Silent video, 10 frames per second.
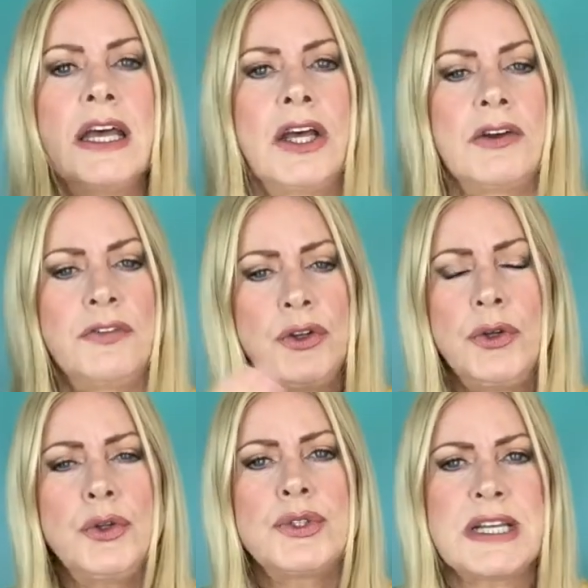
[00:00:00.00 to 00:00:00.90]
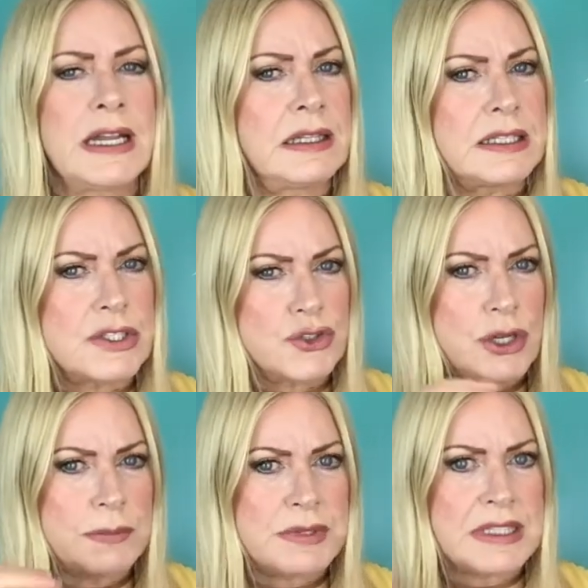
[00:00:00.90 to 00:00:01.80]
If you use anything that
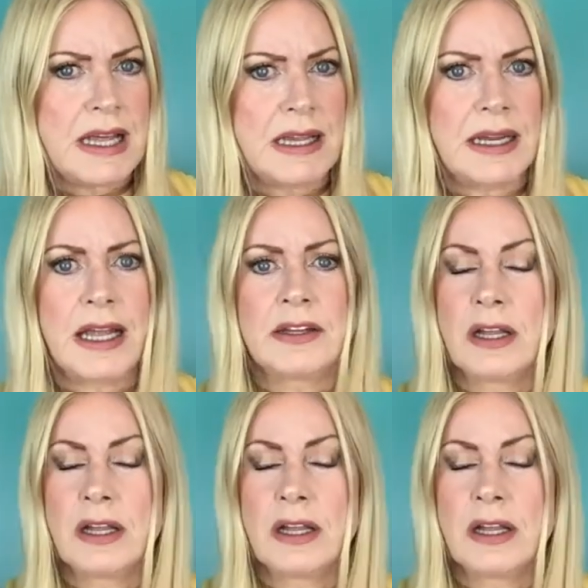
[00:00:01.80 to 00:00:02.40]
strips that, and